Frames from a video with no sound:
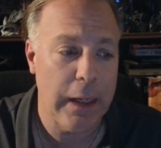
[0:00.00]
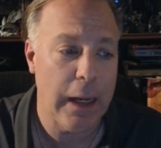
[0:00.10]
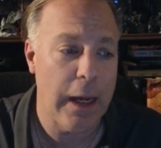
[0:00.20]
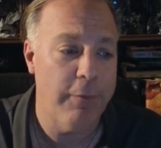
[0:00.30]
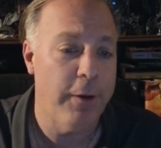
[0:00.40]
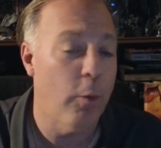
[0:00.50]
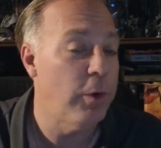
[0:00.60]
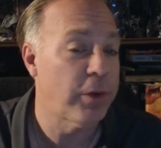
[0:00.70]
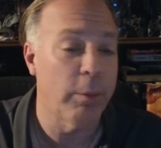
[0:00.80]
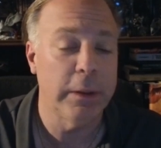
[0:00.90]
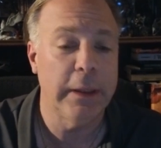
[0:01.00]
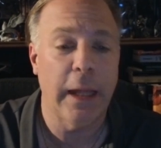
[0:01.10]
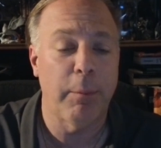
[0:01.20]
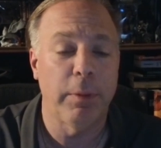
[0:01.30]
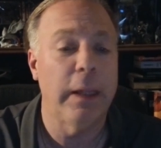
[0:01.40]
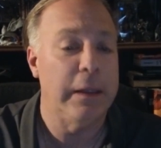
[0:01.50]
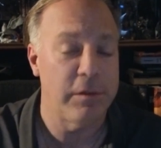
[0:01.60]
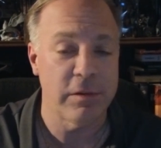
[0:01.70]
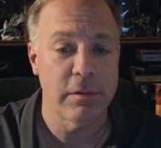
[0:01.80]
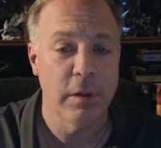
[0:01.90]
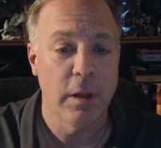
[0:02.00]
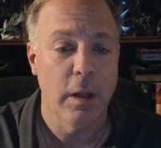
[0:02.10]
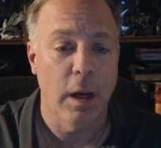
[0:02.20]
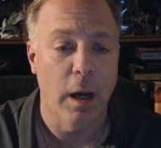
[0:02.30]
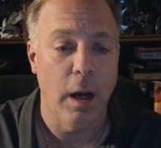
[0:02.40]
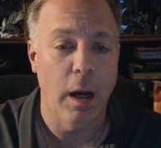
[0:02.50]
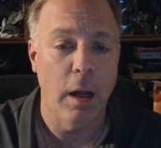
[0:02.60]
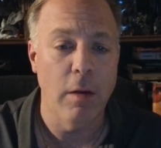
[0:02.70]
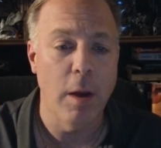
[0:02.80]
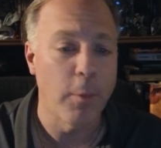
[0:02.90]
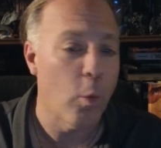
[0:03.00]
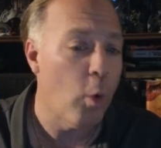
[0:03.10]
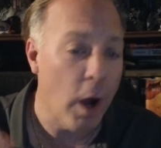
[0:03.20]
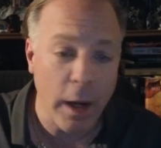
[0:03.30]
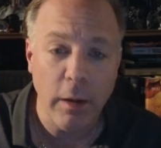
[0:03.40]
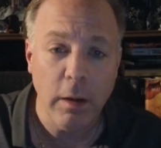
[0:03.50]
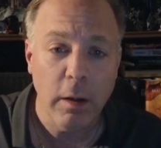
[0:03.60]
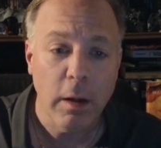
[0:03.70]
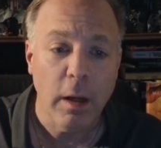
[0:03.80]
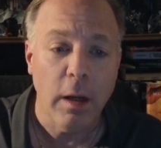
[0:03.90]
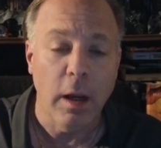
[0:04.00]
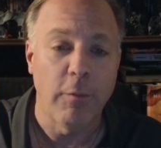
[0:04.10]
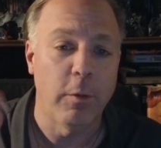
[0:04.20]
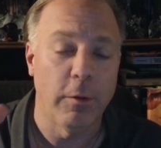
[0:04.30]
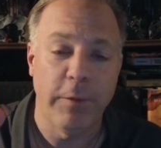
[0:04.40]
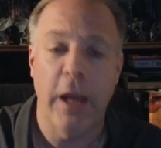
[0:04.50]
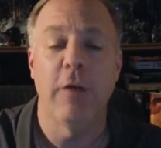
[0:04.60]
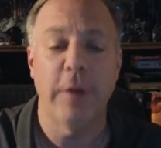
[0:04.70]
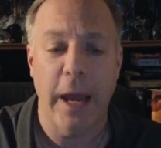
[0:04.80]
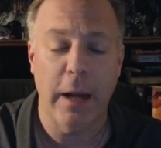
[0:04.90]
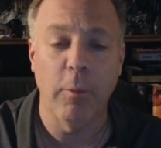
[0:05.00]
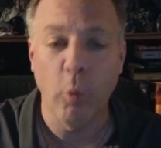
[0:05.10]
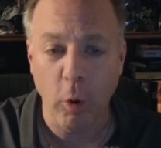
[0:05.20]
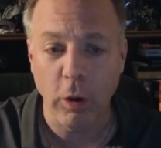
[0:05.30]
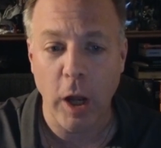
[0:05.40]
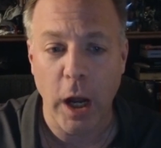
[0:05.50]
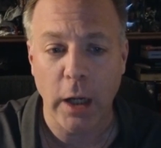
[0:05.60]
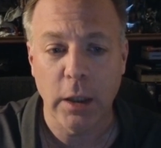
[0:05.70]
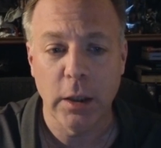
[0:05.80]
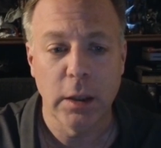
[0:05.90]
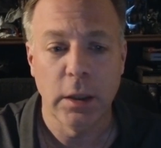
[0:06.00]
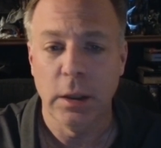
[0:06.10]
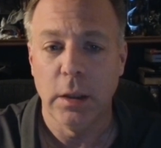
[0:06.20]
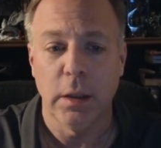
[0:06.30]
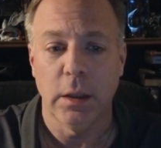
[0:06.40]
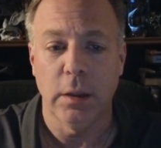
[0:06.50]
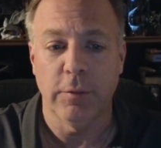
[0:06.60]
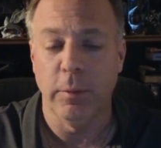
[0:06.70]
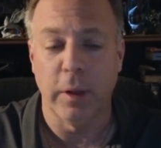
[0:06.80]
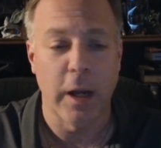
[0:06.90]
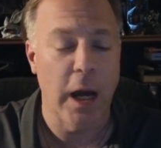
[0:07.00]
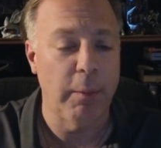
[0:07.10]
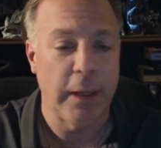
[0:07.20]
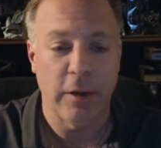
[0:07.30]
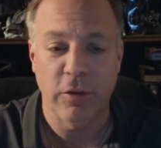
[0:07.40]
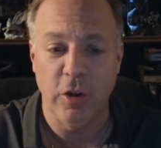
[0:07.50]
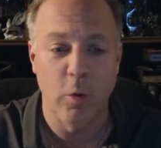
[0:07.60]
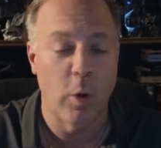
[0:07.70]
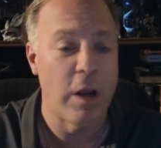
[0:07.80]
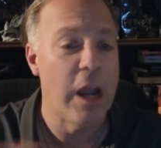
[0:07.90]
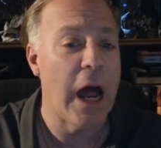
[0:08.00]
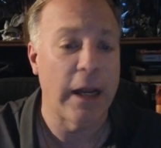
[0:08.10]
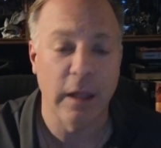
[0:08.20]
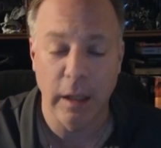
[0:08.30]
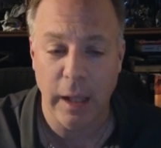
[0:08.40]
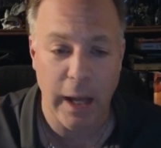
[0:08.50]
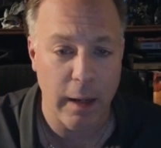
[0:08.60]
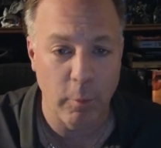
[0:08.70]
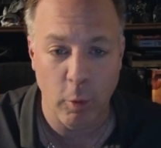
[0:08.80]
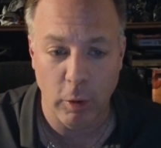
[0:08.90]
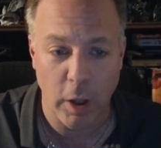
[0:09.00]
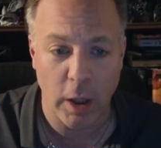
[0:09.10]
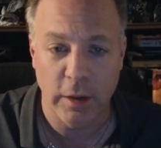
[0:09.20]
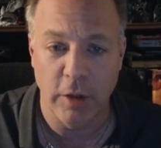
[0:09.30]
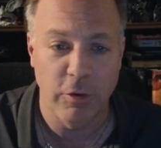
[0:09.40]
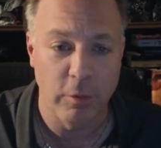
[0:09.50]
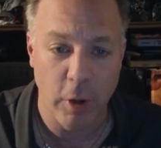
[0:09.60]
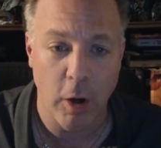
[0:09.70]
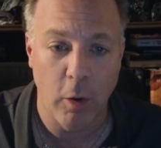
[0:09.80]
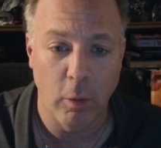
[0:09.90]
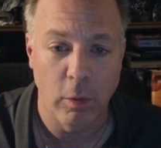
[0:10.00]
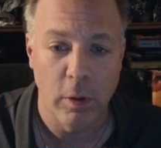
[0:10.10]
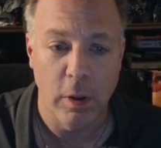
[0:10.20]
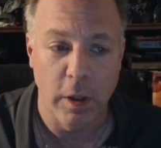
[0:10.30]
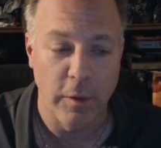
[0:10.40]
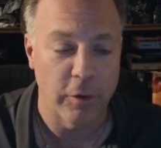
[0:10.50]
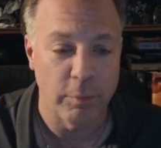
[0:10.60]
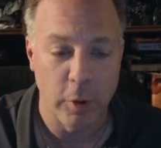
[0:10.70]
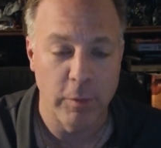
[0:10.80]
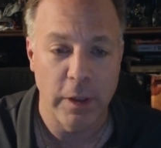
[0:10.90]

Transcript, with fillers: I felt was completely out of place. Uh, number one, if you're a fan of Adam Warlock from the comics, you are not going to get Adam Warlock that you know in this movie.